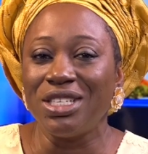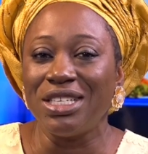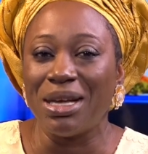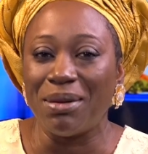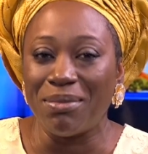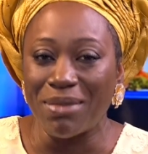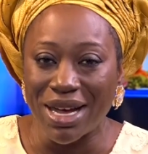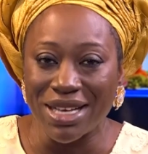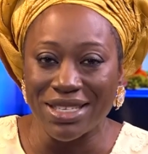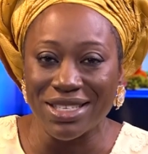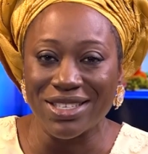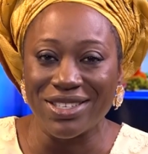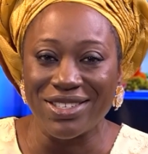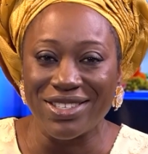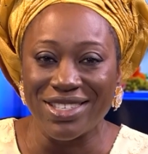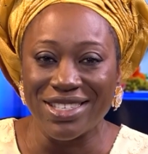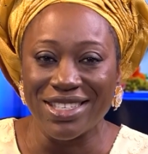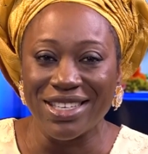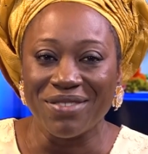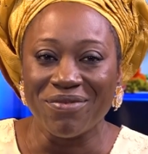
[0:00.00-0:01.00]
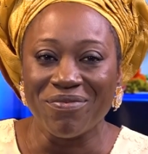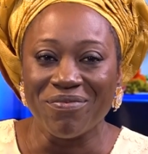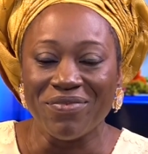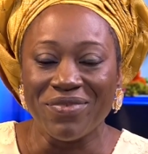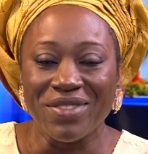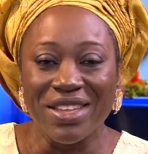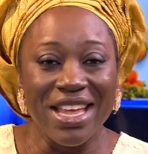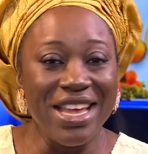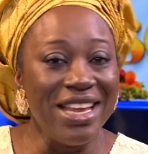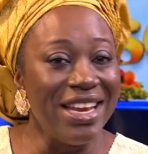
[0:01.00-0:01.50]
to Damascus.
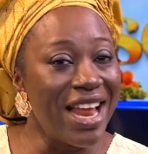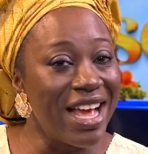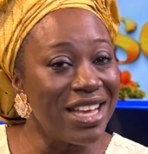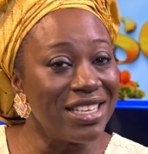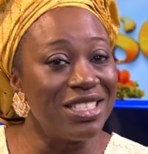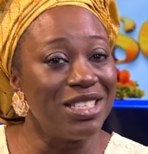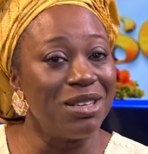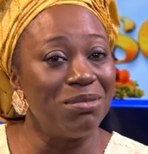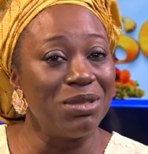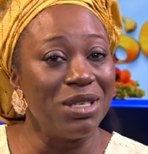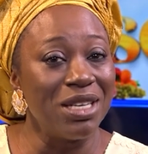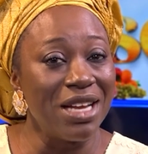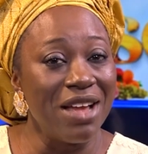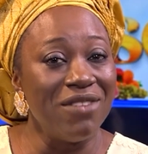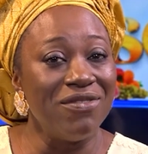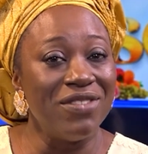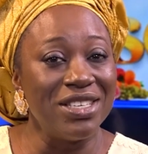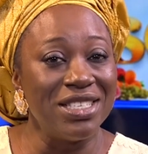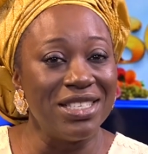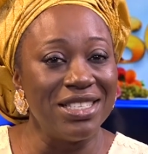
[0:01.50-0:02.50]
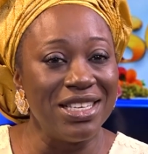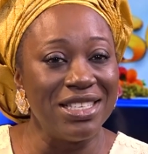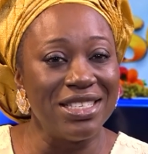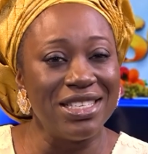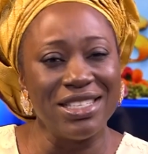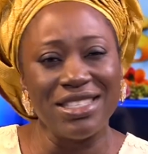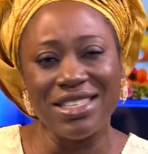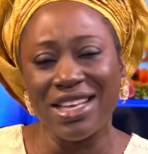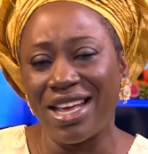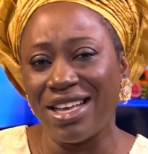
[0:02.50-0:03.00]
In Acts chapter 9, verse 6,
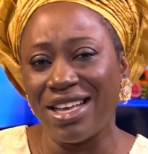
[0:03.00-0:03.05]
he